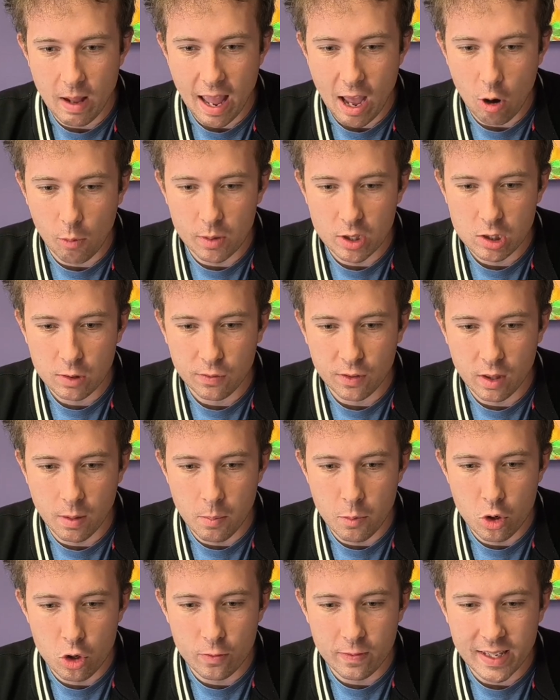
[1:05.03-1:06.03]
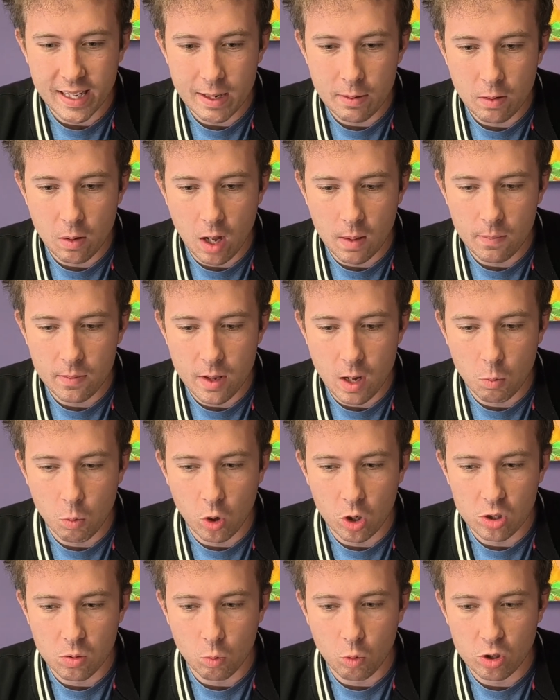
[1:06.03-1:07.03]
helmets from the movie
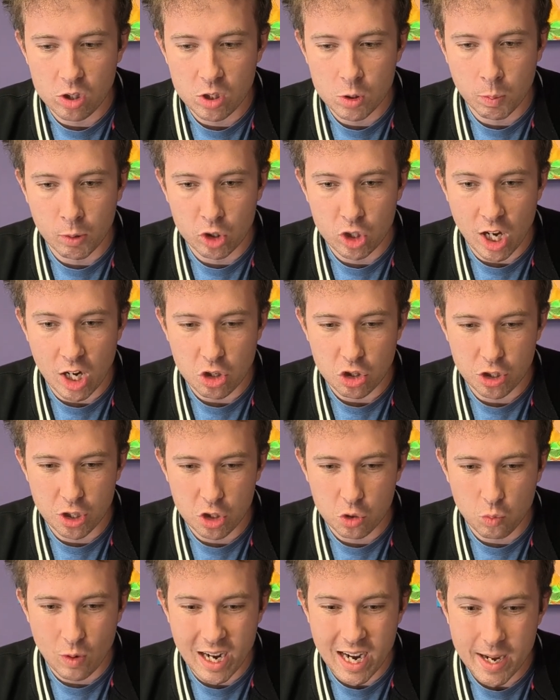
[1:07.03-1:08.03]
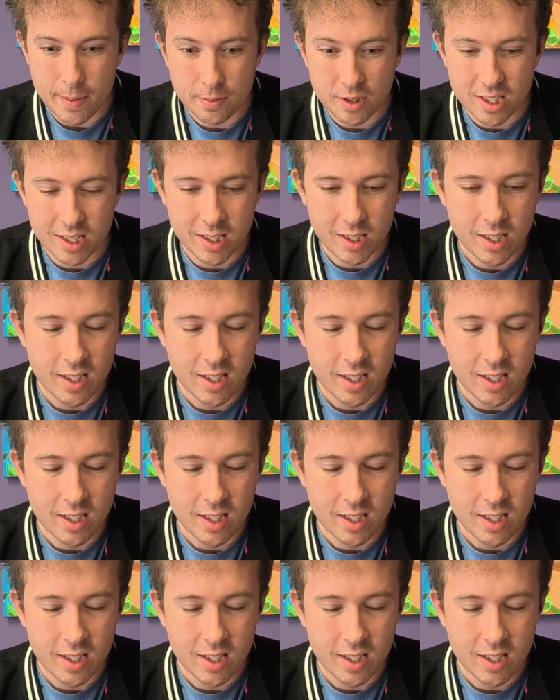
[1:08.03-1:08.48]
once production is wrapped,